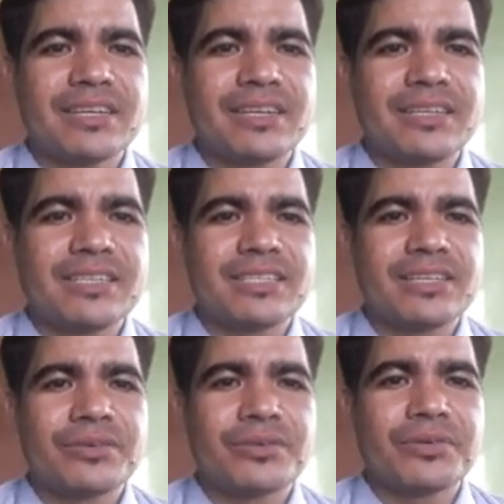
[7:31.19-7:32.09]
it is
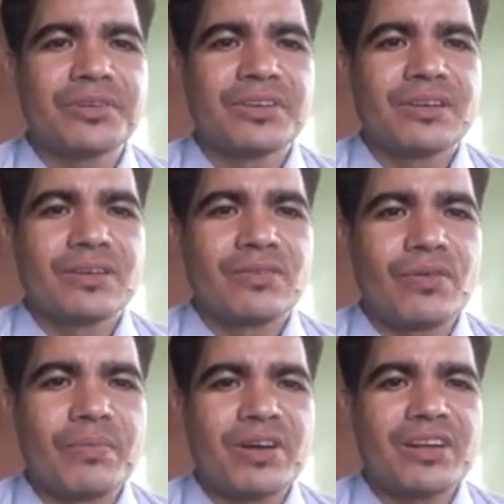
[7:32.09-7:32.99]
your
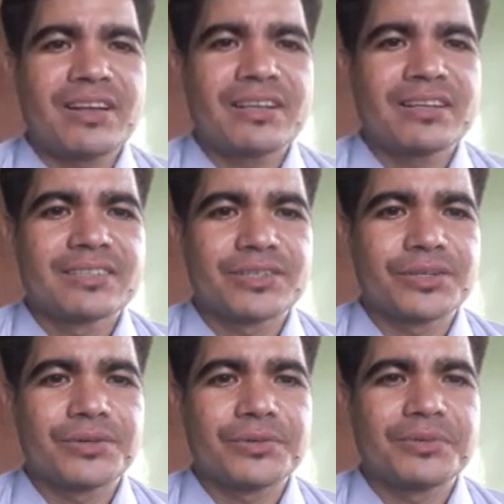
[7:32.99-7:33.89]
homework,
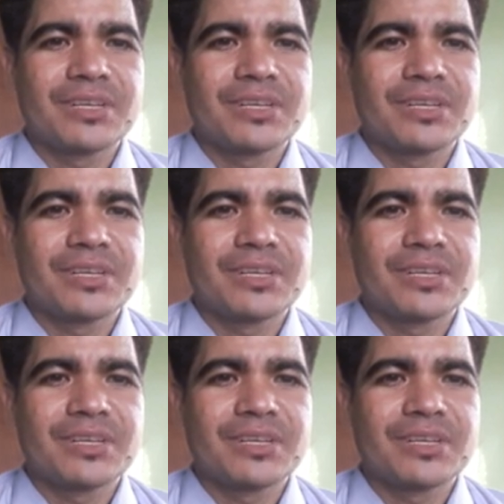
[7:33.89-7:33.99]
so